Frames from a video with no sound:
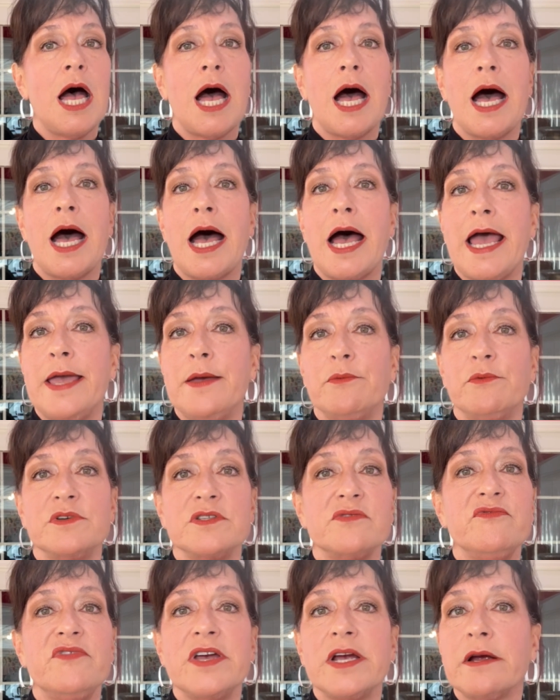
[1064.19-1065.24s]
I was
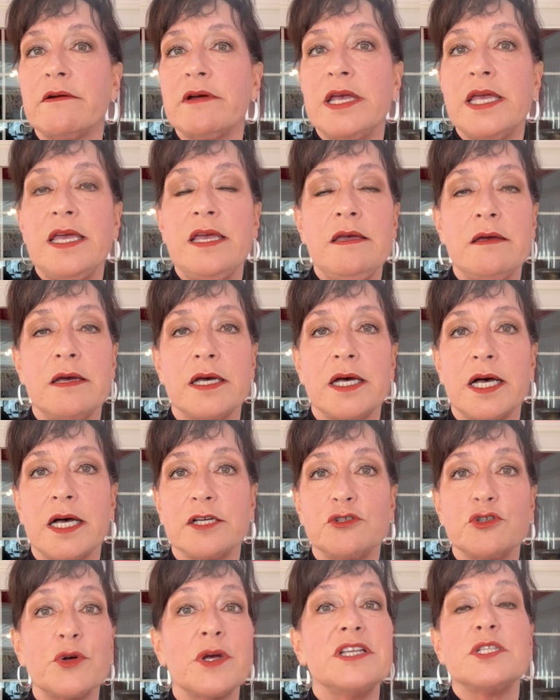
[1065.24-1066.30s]
very
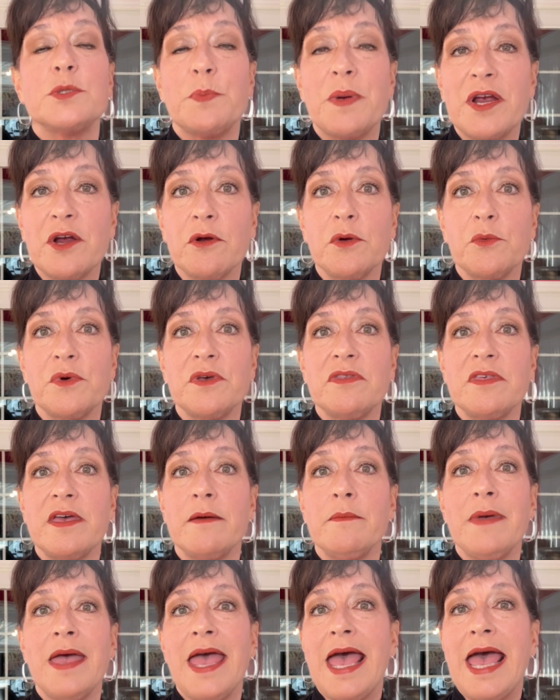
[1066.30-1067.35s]
transparent with
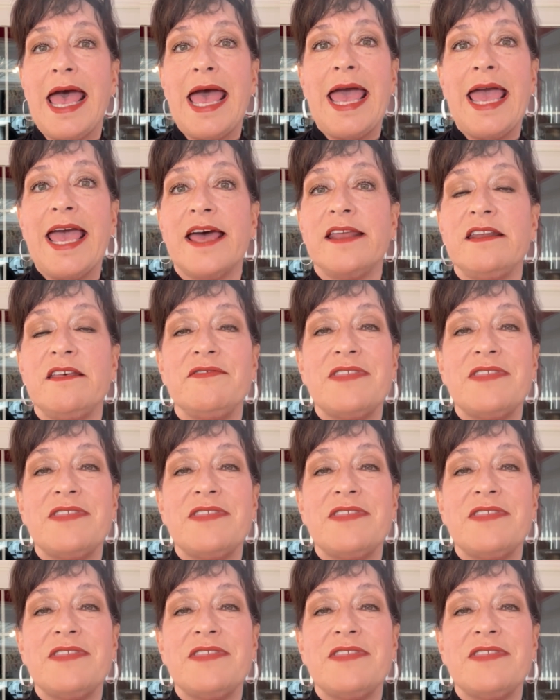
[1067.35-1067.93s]
them, and